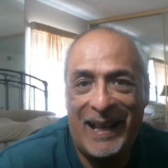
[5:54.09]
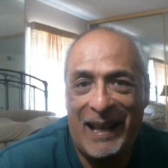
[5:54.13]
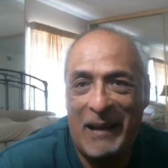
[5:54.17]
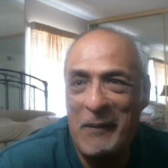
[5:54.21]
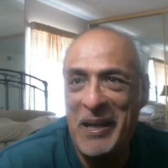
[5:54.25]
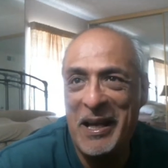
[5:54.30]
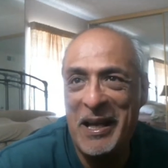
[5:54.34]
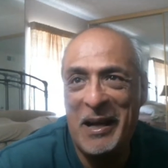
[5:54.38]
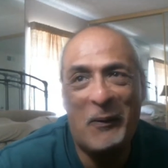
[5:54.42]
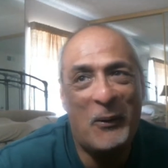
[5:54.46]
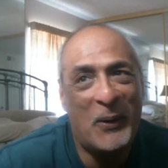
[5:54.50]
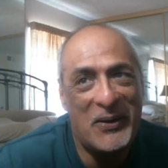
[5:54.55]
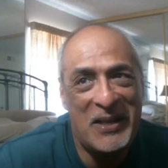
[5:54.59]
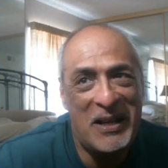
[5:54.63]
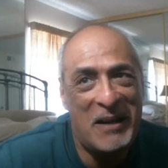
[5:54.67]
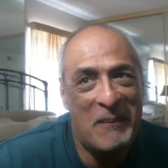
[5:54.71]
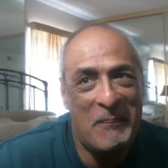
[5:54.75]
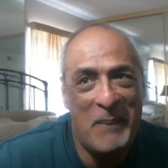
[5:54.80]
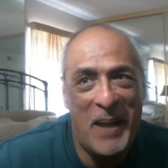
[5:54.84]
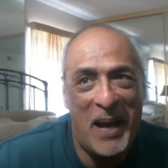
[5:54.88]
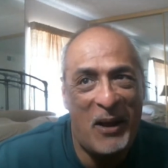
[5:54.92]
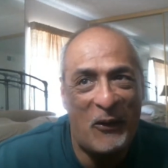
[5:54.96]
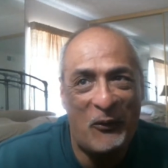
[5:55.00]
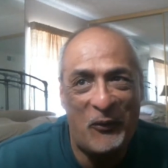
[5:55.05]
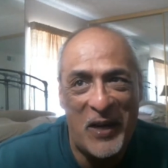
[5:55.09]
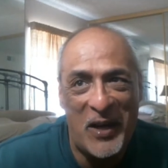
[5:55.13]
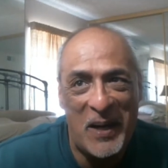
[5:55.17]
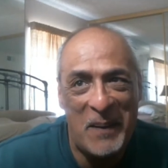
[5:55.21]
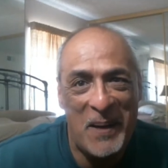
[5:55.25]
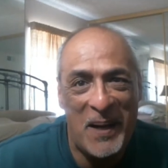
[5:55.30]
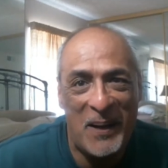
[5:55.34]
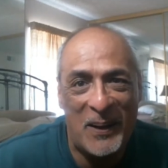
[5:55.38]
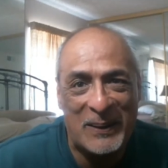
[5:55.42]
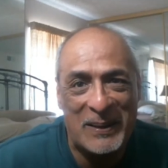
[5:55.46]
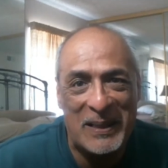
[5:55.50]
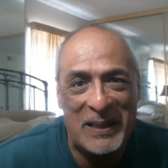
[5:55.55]
I mean, it wasn't a male
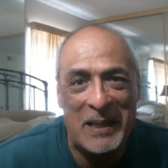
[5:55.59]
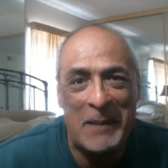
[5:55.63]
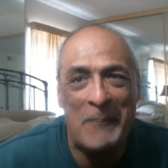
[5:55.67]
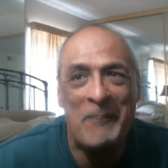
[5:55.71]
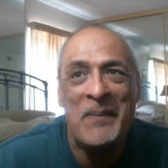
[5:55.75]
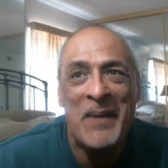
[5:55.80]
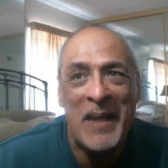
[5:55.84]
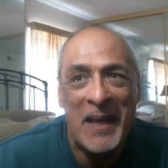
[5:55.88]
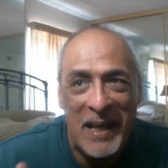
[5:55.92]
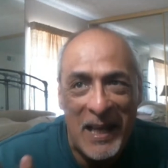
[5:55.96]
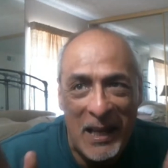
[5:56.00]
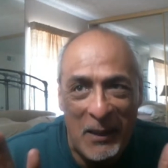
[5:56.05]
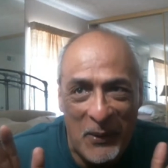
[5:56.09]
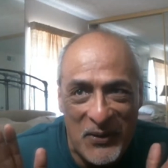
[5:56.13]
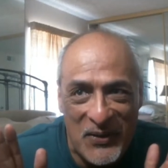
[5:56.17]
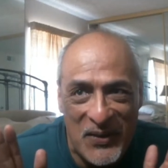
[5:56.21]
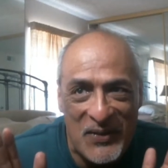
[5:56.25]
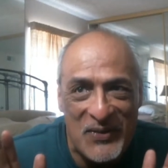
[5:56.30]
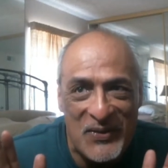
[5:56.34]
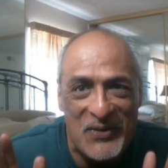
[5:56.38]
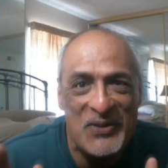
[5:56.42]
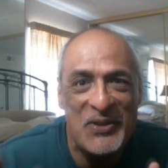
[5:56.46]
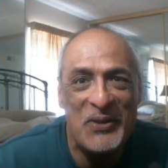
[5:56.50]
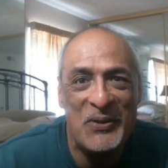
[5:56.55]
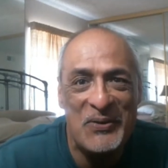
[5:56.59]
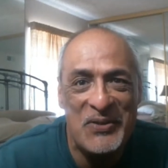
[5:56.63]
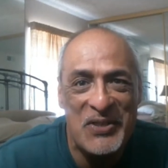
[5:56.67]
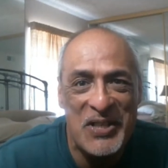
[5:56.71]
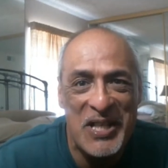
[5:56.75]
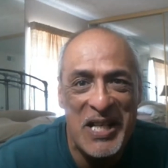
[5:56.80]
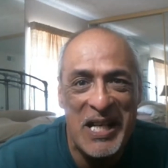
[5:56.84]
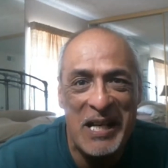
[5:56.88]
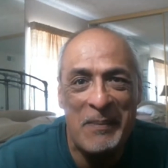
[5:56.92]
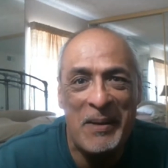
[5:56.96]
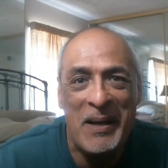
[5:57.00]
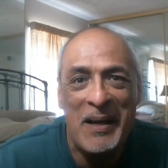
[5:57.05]
female team, it was his new
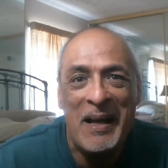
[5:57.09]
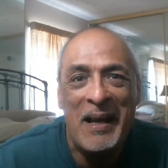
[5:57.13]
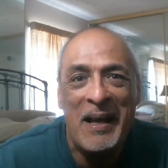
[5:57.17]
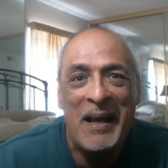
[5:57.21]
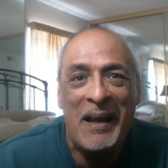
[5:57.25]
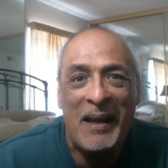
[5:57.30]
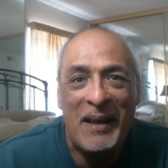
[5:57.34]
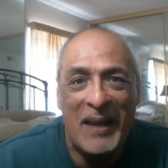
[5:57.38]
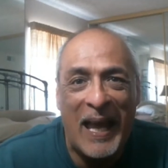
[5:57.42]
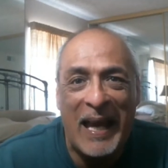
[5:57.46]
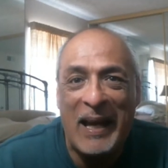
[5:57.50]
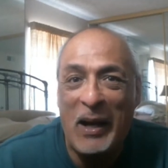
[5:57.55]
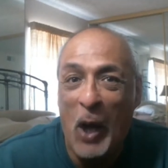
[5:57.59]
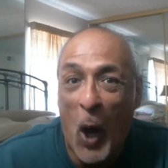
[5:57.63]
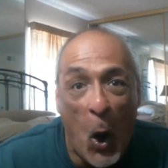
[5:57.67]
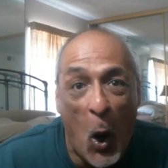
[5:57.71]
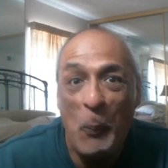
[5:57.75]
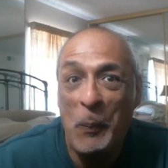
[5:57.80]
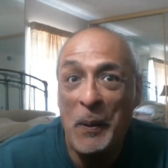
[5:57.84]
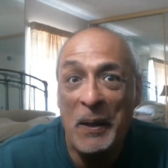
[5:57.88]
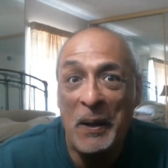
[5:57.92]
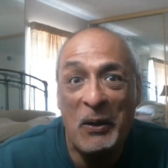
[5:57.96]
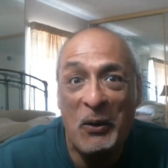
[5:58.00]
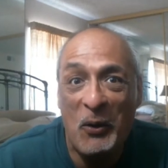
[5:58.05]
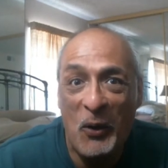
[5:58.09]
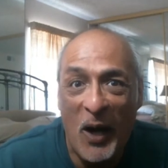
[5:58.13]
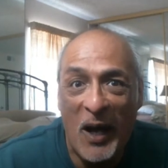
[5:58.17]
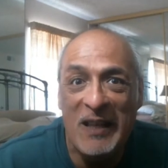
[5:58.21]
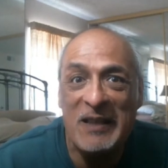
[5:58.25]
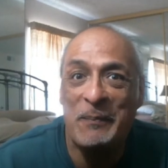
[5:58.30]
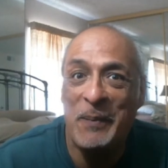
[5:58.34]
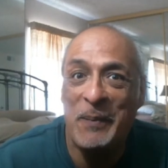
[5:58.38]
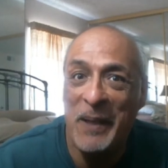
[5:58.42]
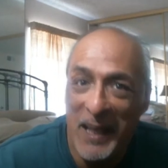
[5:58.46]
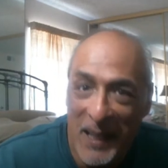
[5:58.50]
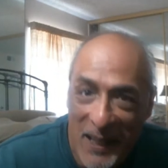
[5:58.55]
team, like Hope and
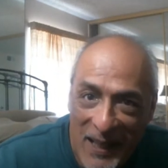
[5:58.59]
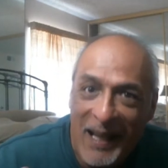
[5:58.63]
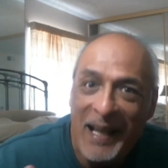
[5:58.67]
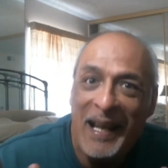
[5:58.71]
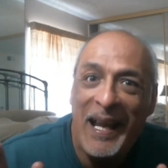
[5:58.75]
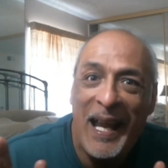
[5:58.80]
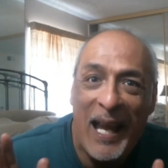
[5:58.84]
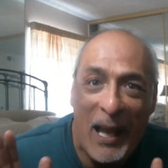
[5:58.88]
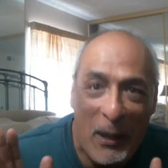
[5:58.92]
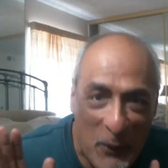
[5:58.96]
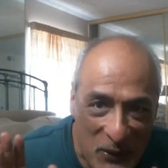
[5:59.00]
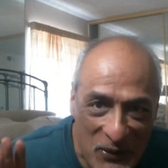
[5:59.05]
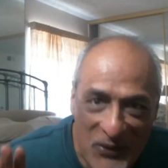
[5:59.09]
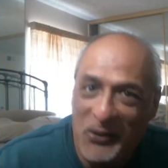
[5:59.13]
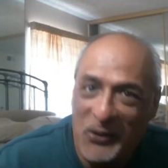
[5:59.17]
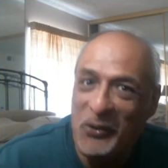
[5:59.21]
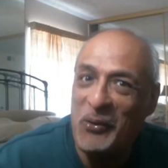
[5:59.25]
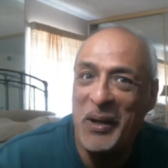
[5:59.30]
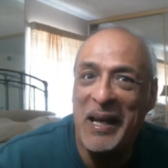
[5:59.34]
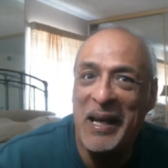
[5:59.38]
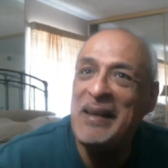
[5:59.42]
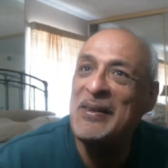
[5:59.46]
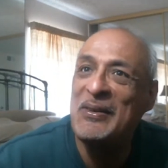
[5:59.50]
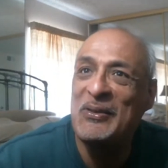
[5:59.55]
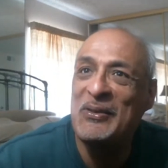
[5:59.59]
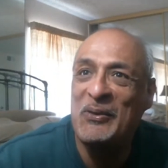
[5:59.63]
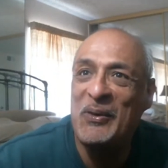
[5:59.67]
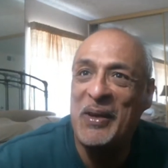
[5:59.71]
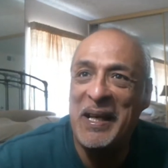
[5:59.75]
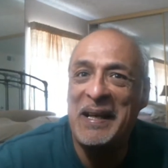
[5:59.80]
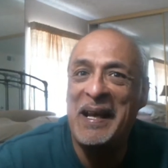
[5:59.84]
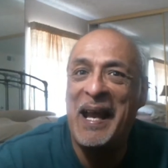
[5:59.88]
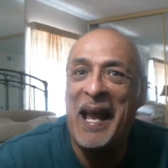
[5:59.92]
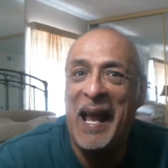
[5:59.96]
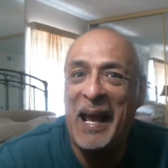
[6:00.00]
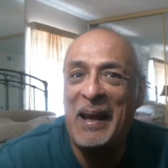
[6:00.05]
Crosby. It was
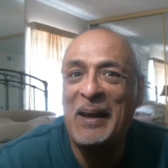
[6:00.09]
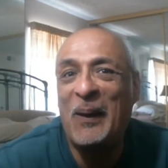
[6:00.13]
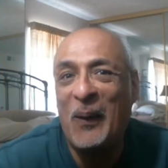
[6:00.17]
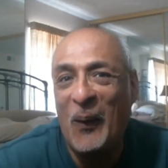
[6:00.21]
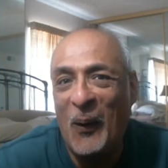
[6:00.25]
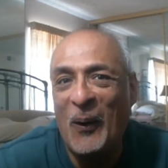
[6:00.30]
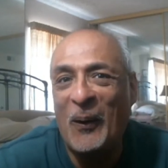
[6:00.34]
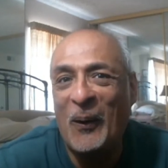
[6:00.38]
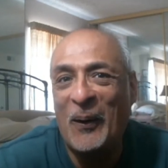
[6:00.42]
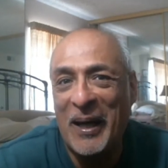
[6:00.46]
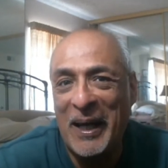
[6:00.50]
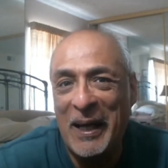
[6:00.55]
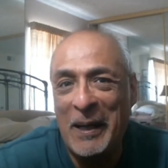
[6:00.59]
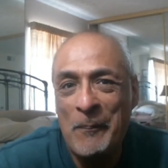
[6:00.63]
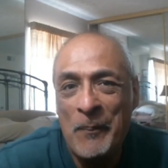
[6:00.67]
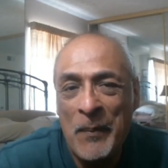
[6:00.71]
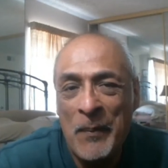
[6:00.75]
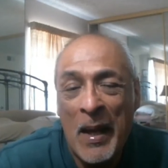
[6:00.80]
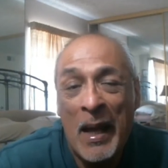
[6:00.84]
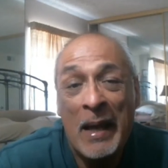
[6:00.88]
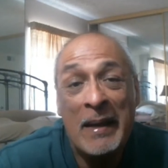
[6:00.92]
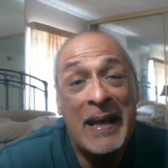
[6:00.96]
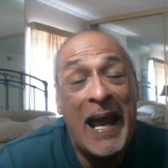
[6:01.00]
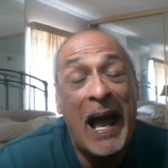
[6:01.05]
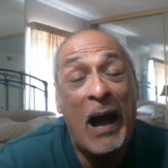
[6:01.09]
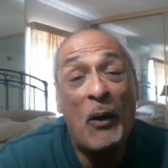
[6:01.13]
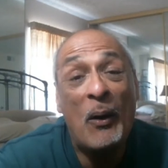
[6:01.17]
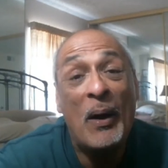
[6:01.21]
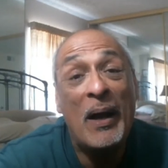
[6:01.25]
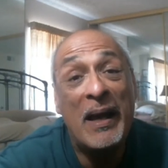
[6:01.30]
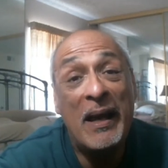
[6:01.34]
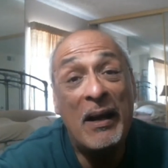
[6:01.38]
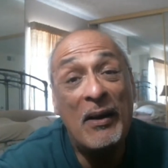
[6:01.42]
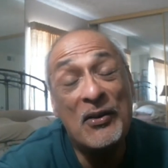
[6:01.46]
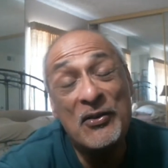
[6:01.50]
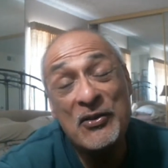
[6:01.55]
Greenstreet and Lorre. Now,
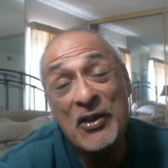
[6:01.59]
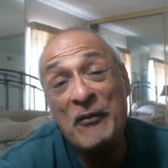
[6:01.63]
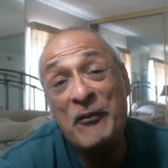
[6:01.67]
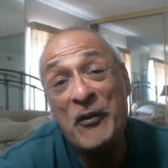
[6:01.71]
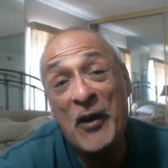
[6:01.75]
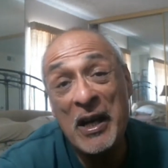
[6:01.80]
yeah. here's the